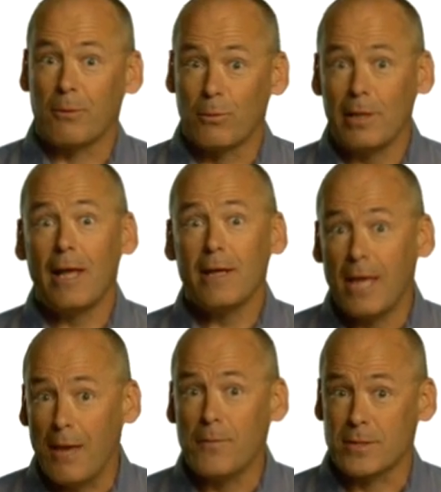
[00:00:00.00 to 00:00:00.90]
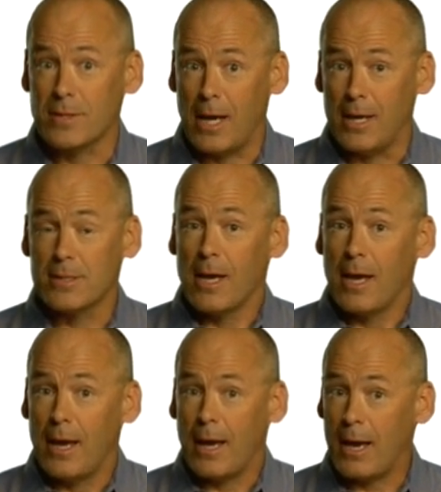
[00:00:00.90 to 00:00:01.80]
I'd really like to emphasize
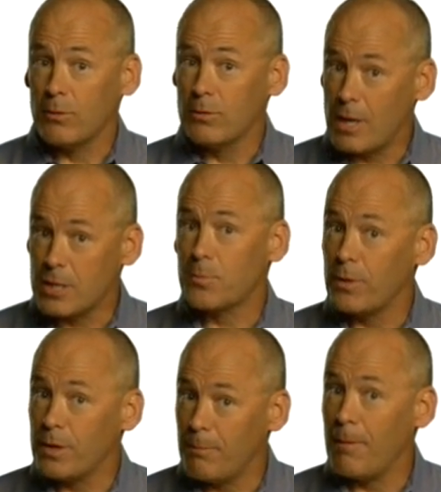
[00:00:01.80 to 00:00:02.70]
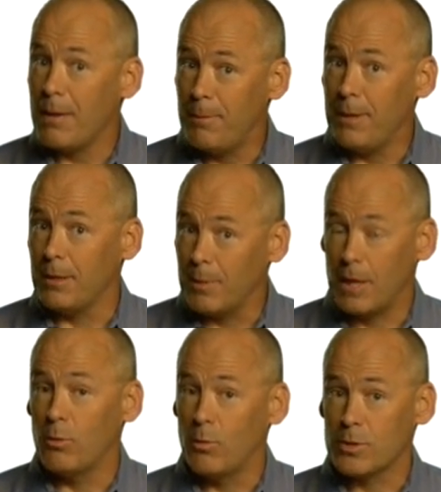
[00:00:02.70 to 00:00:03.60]
how desperate it might be to
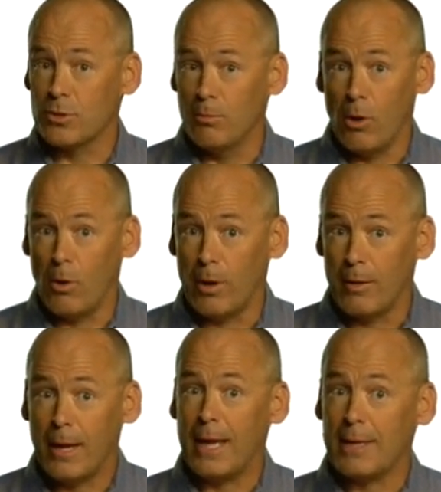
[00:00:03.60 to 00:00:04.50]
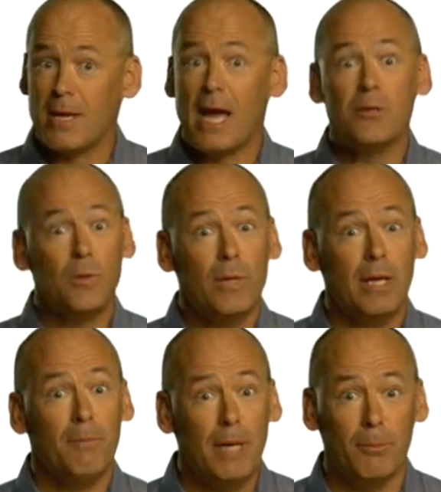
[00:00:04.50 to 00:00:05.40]
become a whistleblower. At times we
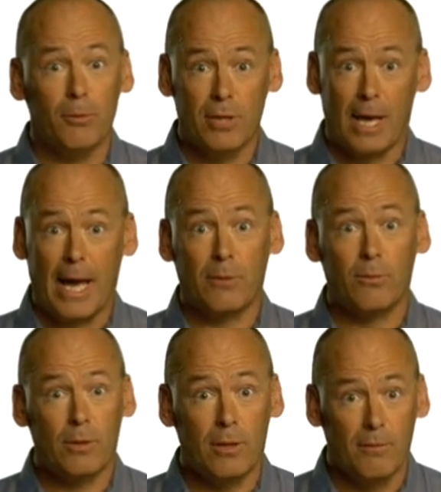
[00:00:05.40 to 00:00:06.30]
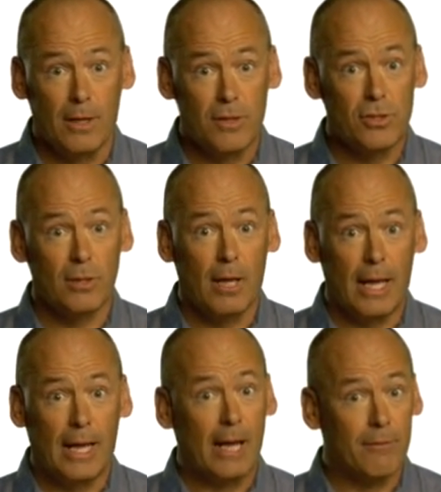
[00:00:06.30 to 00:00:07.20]
need people to act with conviction
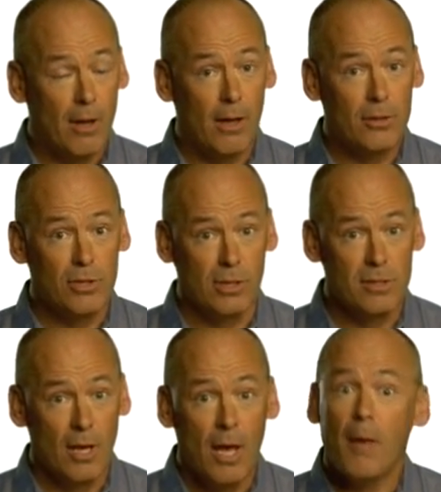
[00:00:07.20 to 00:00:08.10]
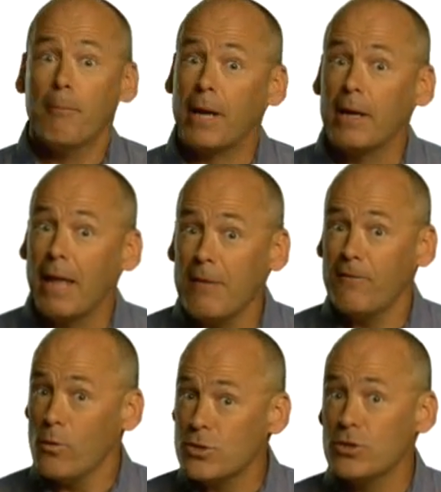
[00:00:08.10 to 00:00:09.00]
and out of conscience. But I'd like
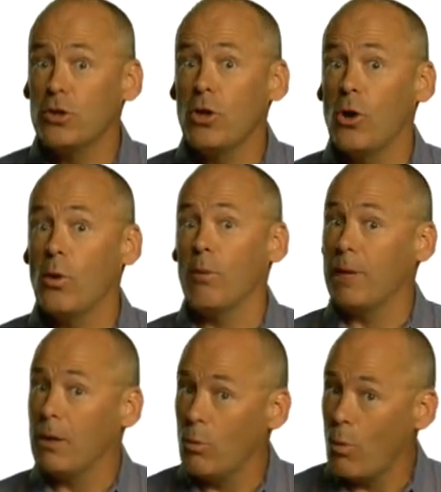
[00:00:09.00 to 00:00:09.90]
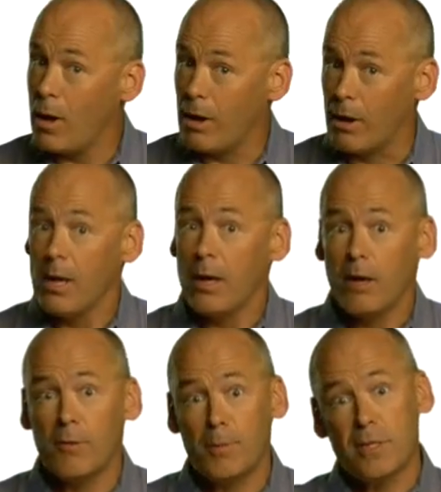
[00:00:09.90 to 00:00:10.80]
folks to know and be aware
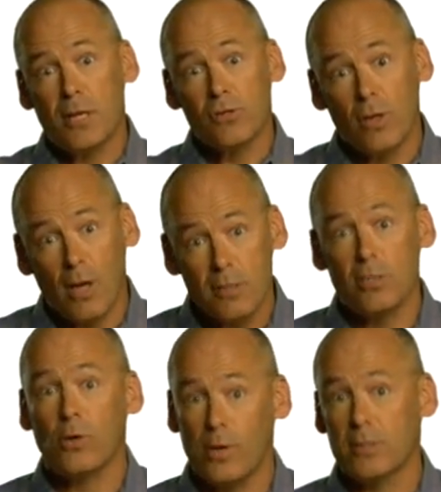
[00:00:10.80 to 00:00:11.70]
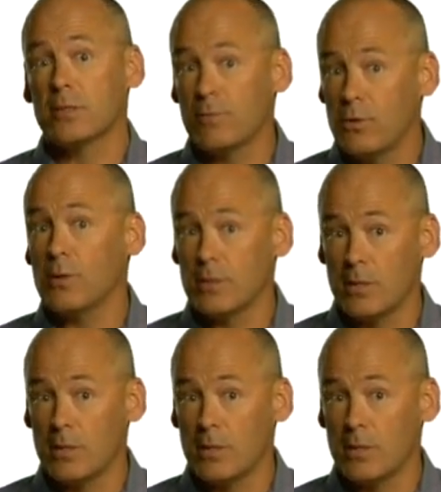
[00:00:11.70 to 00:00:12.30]
of the potential consequences of doing